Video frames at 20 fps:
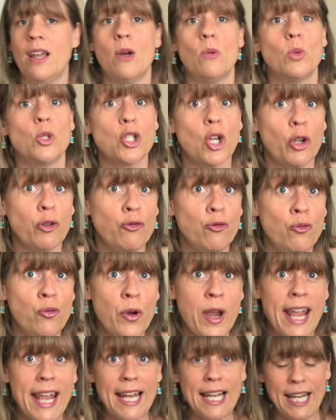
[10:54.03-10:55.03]
which I
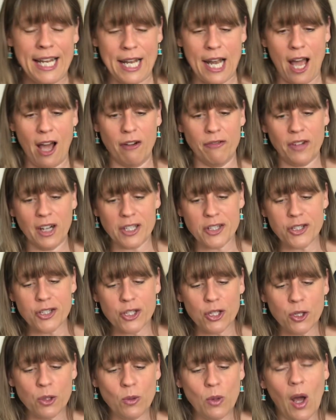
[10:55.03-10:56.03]
really love. I
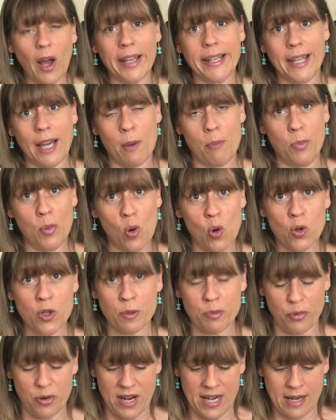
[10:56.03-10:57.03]
do like a
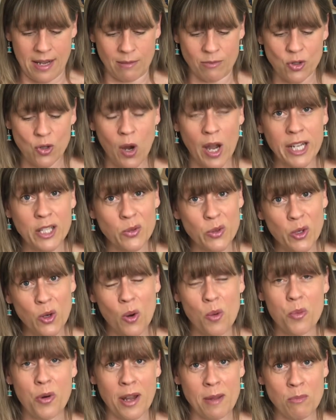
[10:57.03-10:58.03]
border print. I'm trying to
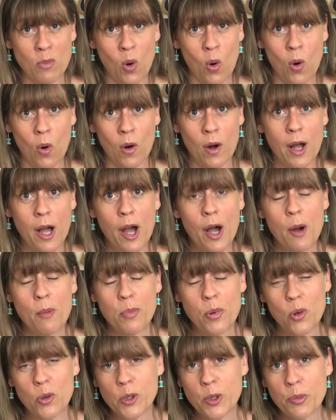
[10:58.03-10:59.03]
incorporate more
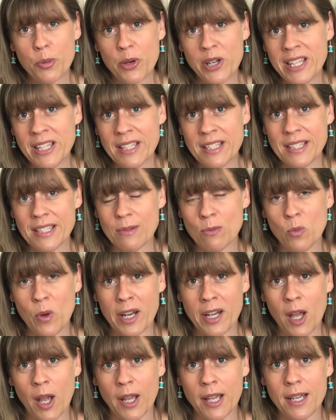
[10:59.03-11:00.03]
border prints
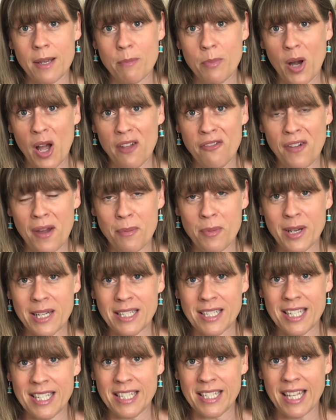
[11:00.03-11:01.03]
when I buy
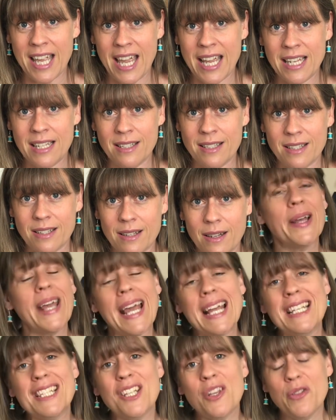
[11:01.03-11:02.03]
fabrics these days.
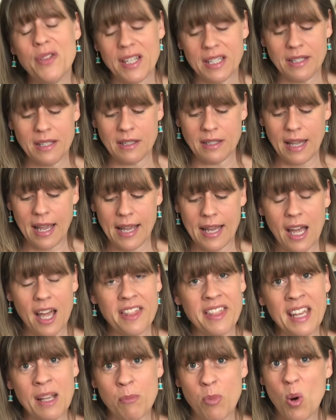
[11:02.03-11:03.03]
Okay, so this is a, I
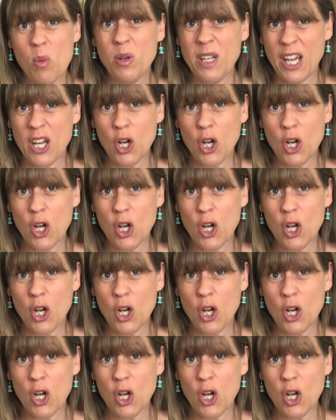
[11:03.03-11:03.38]
think probably a